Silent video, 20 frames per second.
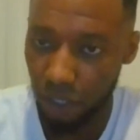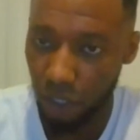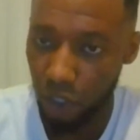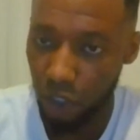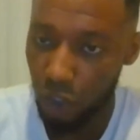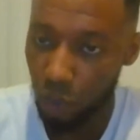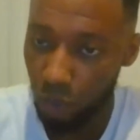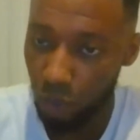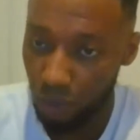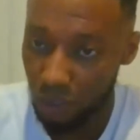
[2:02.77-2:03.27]

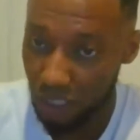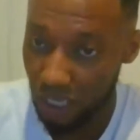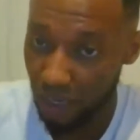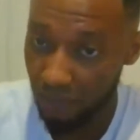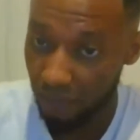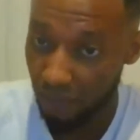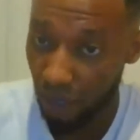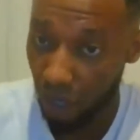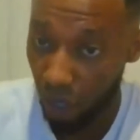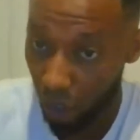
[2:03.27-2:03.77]
You will save
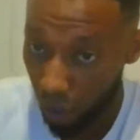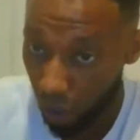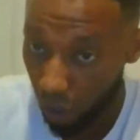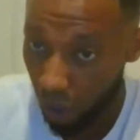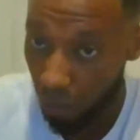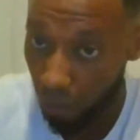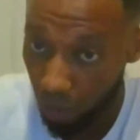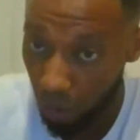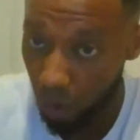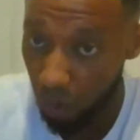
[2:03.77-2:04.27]
a
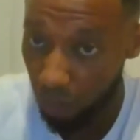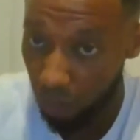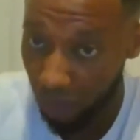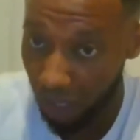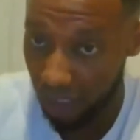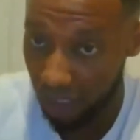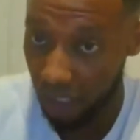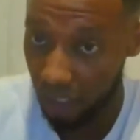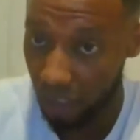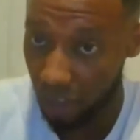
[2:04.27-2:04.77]
lot more
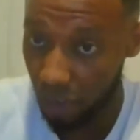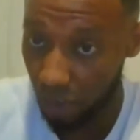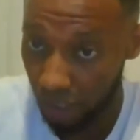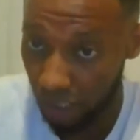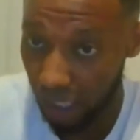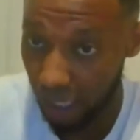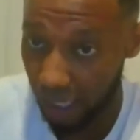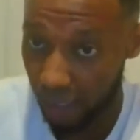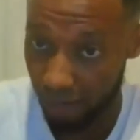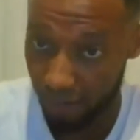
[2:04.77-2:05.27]
money in your
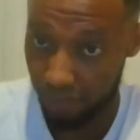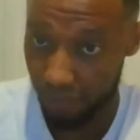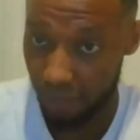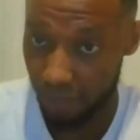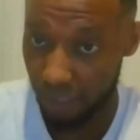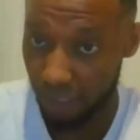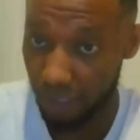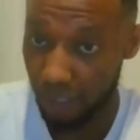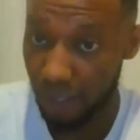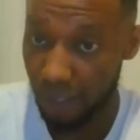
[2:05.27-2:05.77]
life,
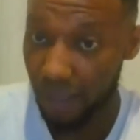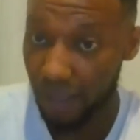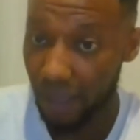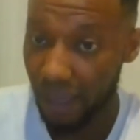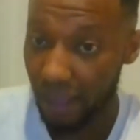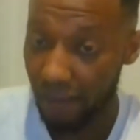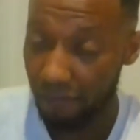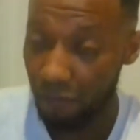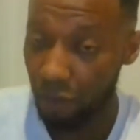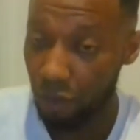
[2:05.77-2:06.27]
yeah,
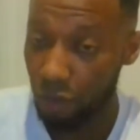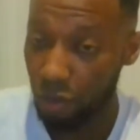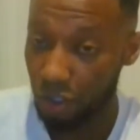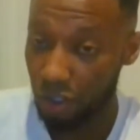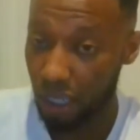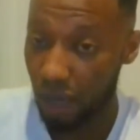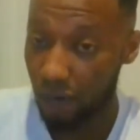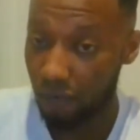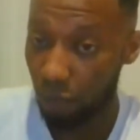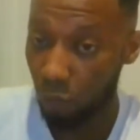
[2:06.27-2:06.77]
if you just
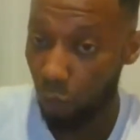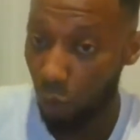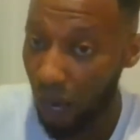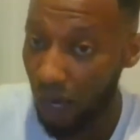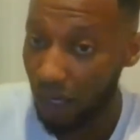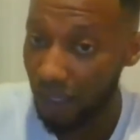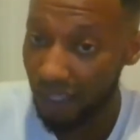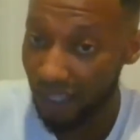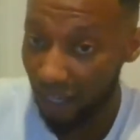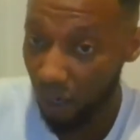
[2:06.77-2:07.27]
have
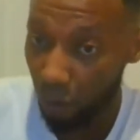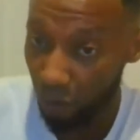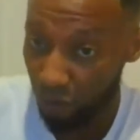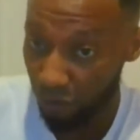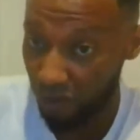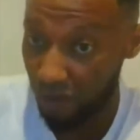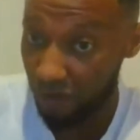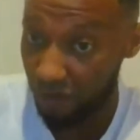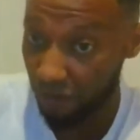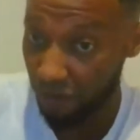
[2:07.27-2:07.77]
one
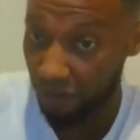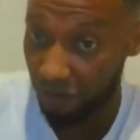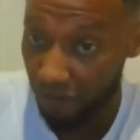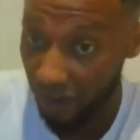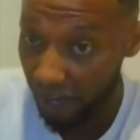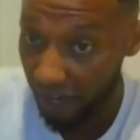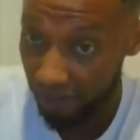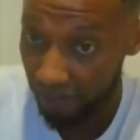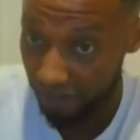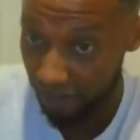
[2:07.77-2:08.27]
girlfriend for
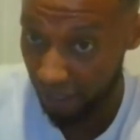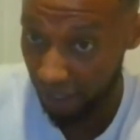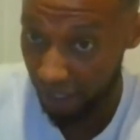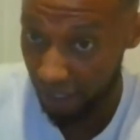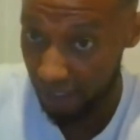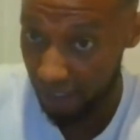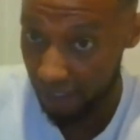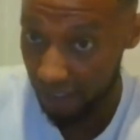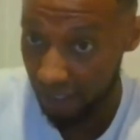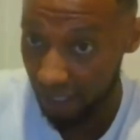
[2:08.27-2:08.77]
5
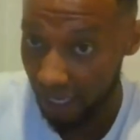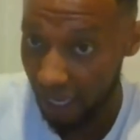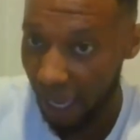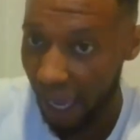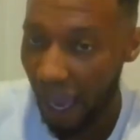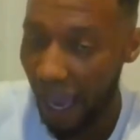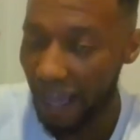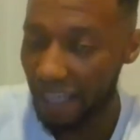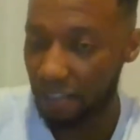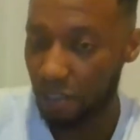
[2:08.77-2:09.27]
years,
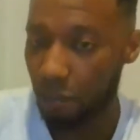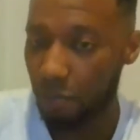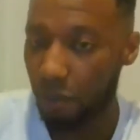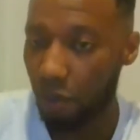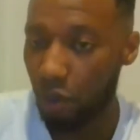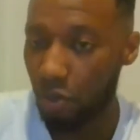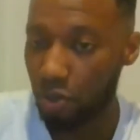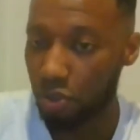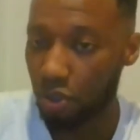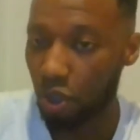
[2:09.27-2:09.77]
as
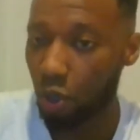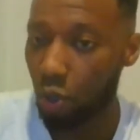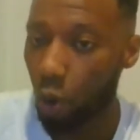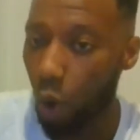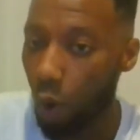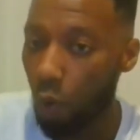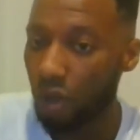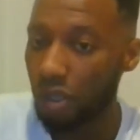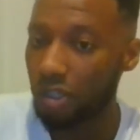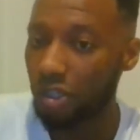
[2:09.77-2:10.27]
opposed to
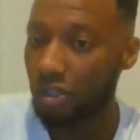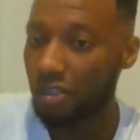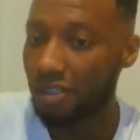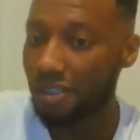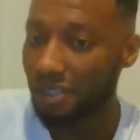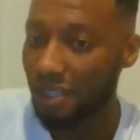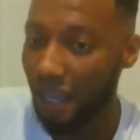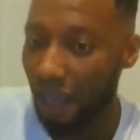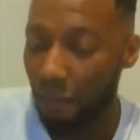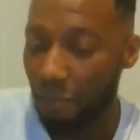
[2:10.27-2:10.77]
going on
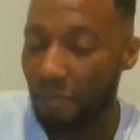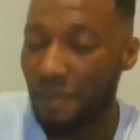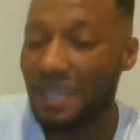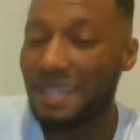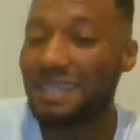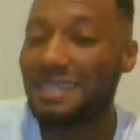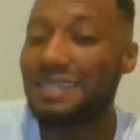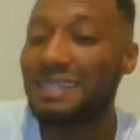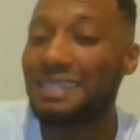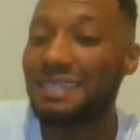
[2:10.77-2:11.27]
and being
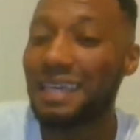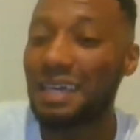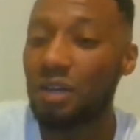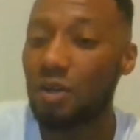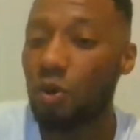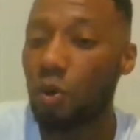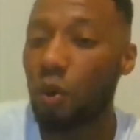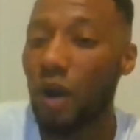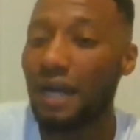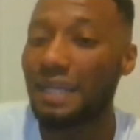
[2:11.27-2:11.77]

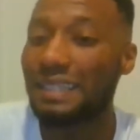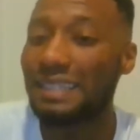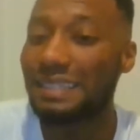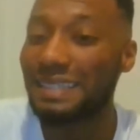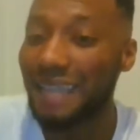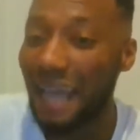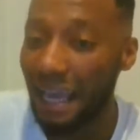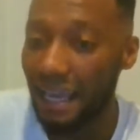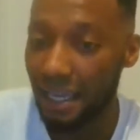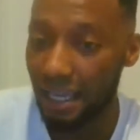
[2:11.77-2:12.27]
single and
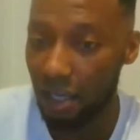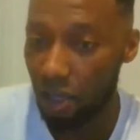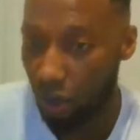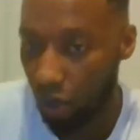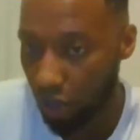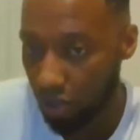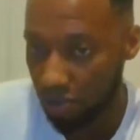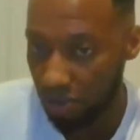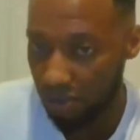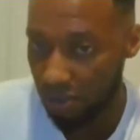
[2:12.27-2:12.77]
dating
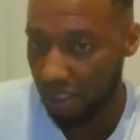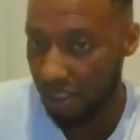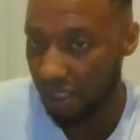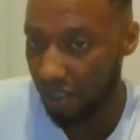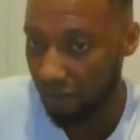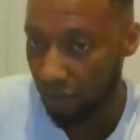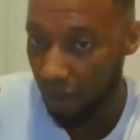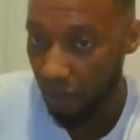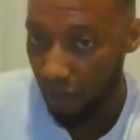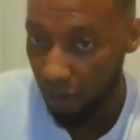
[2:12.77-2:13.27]
constantly
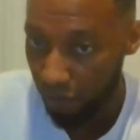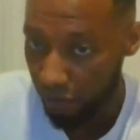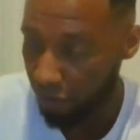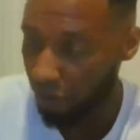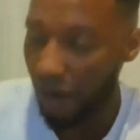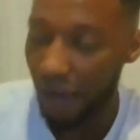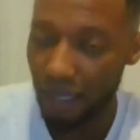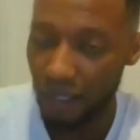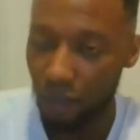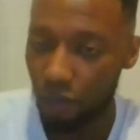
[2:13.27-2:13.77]

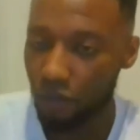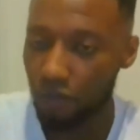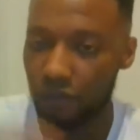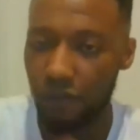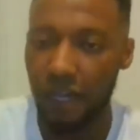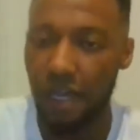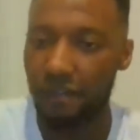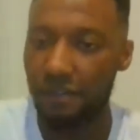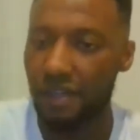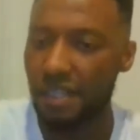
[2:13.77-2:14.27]
throughout those
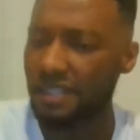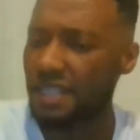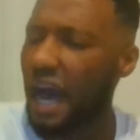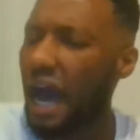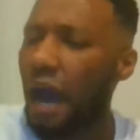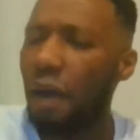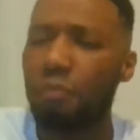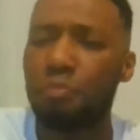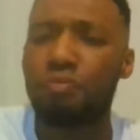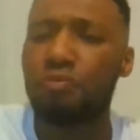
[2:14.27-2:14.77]
5 years.
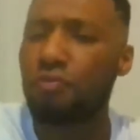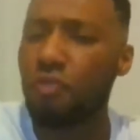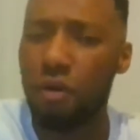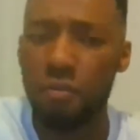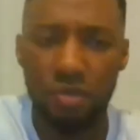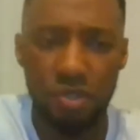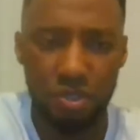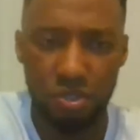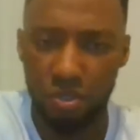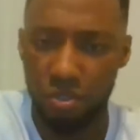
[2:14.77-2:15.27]
I
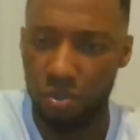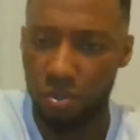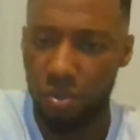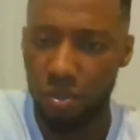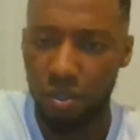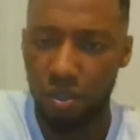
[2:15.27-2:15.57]
promise you.